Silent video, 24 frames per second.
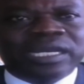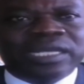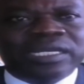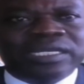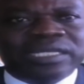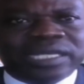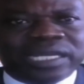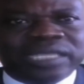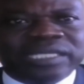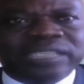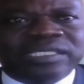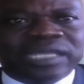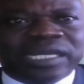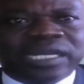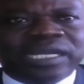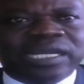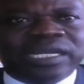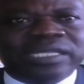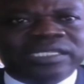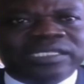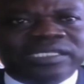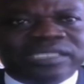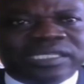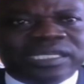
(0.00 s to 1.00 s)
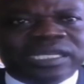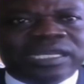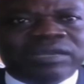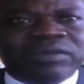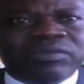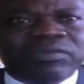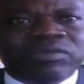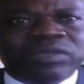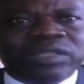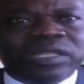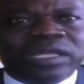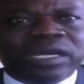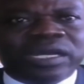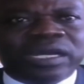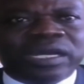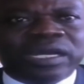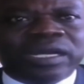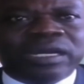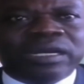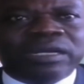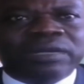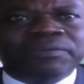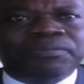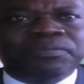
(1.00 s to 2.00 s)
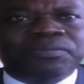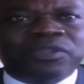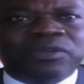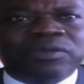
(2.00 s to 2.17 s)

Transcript: and yes, I can say with, uh,